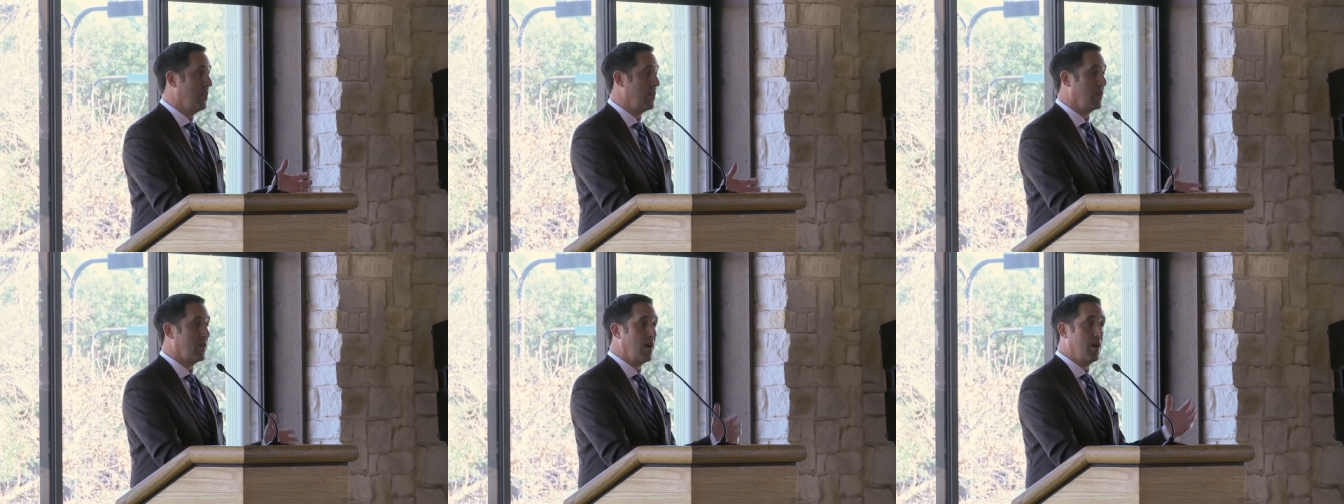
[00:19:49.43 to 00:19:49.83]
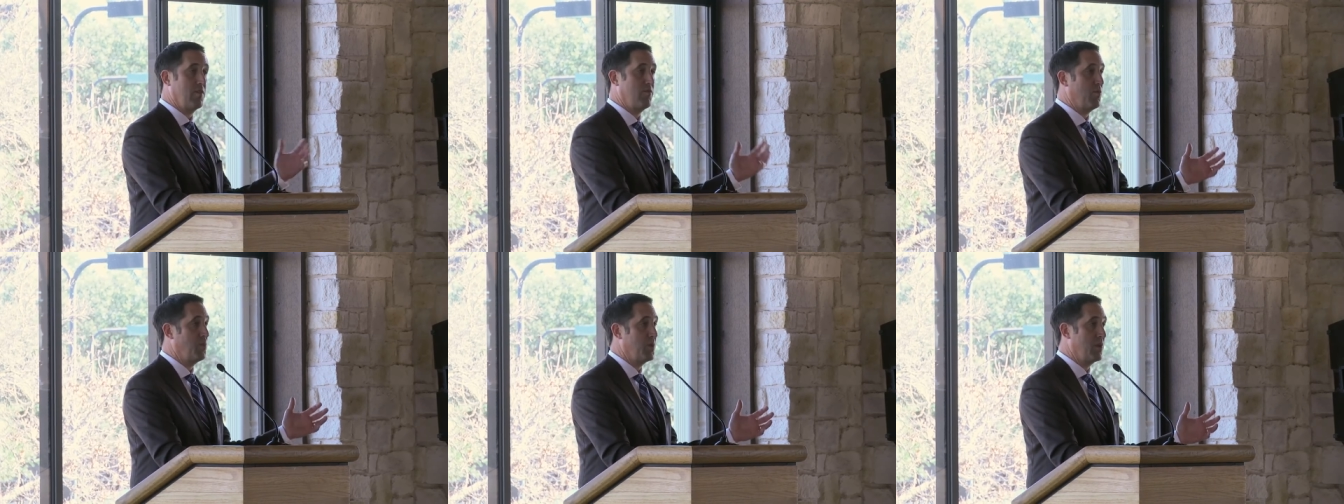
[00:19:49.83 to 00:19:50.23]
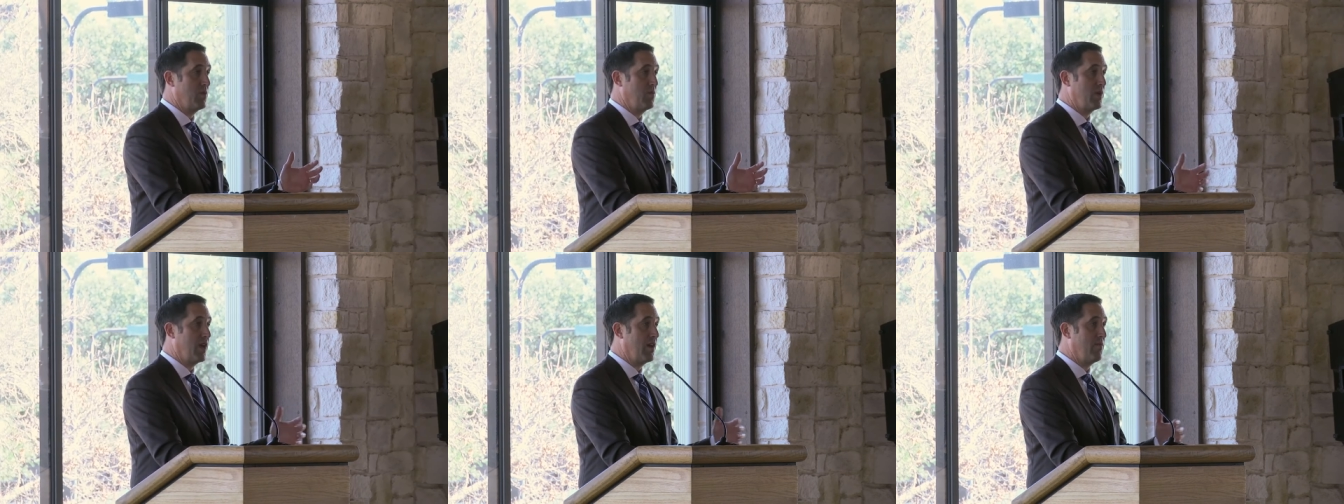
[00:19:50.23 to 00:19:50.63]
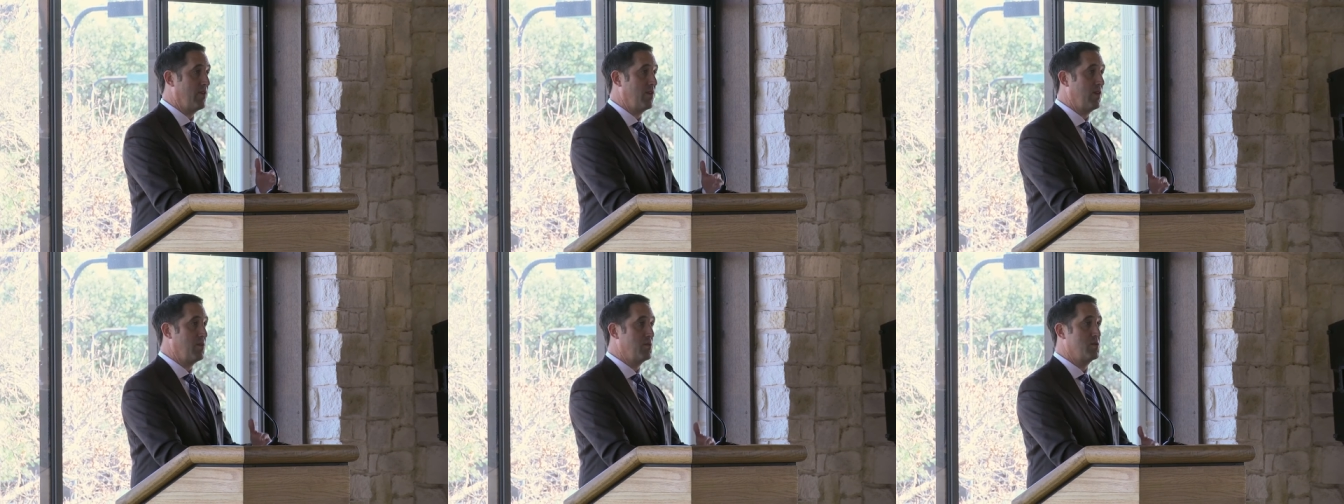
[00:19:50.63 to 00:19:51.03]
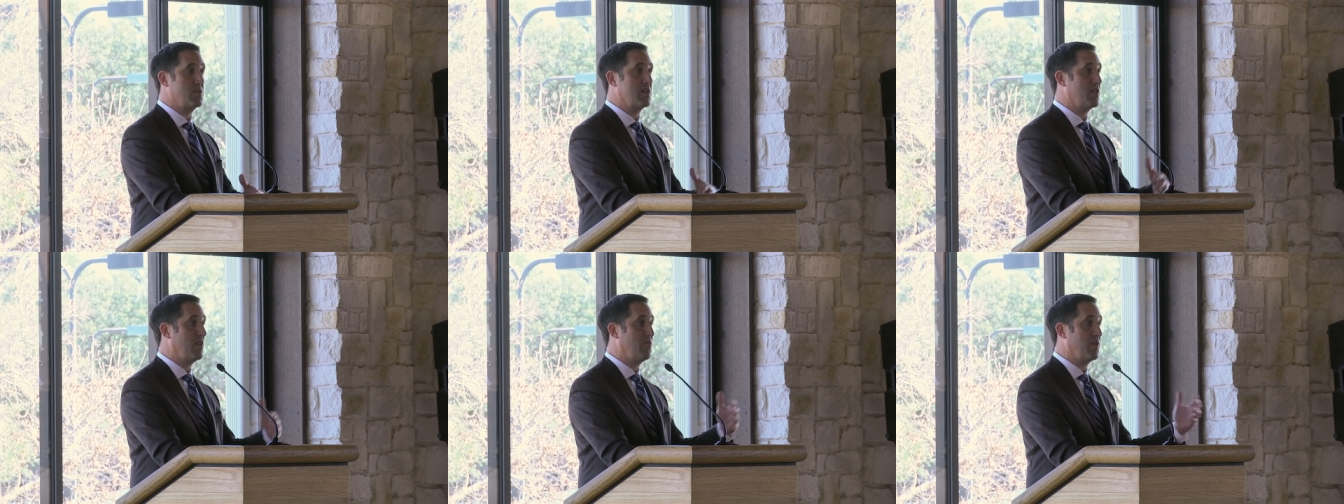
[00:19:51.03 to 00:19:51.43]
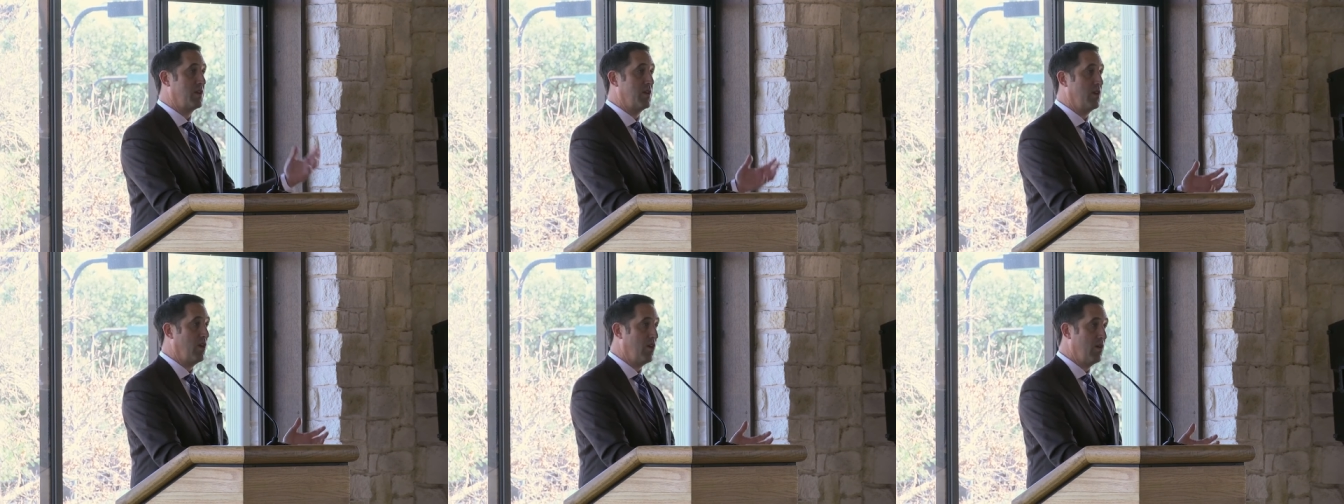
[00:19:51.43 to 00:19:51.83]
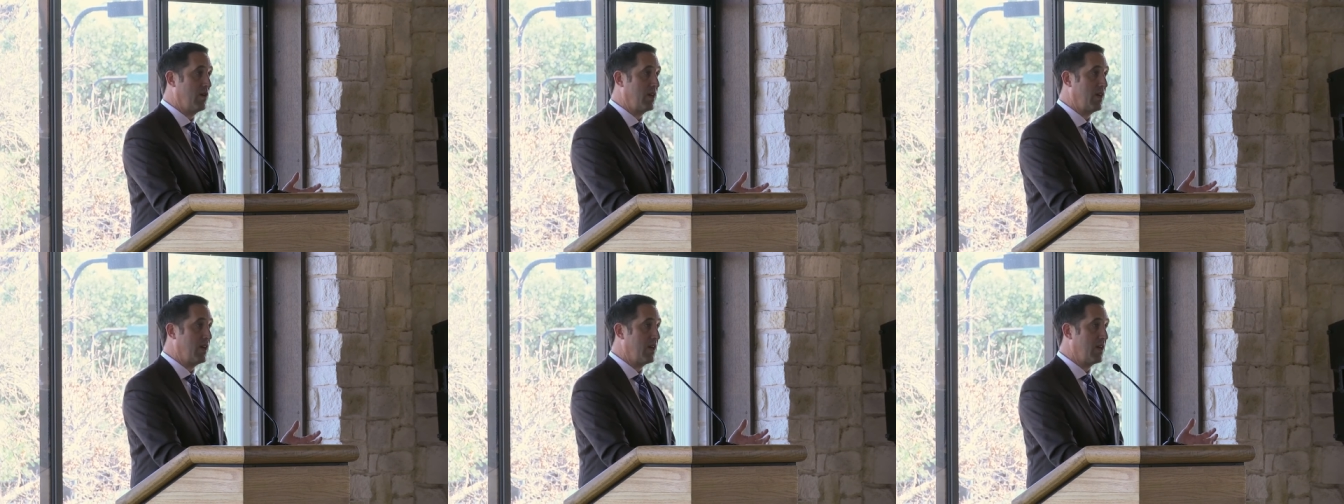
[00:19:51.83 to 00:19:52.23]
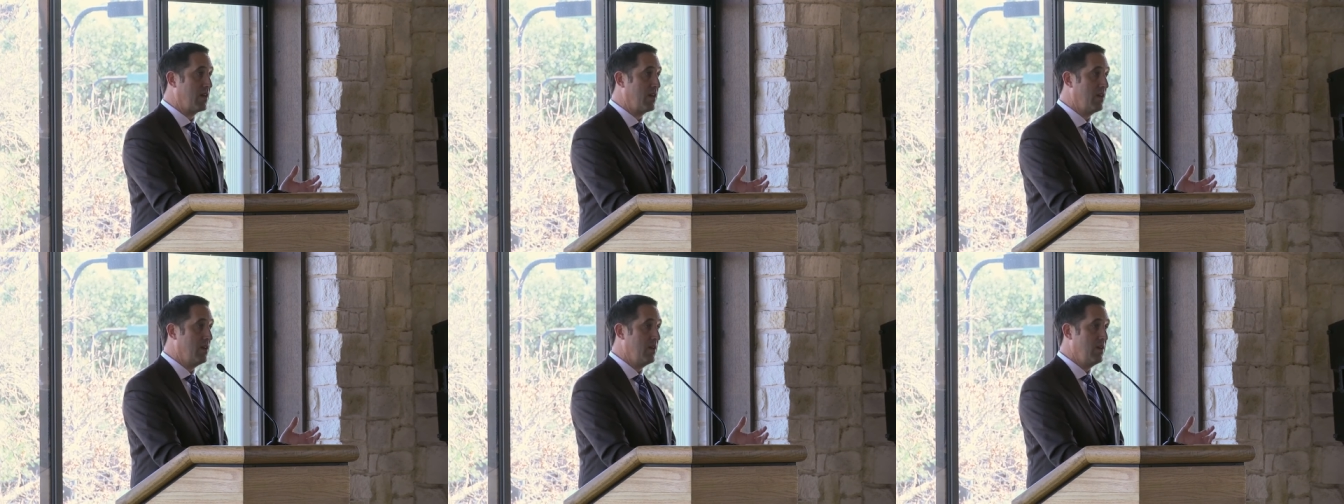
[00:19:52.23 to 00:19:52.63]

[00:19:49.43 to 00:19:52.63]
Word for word: that God forbid we have another significant hurricane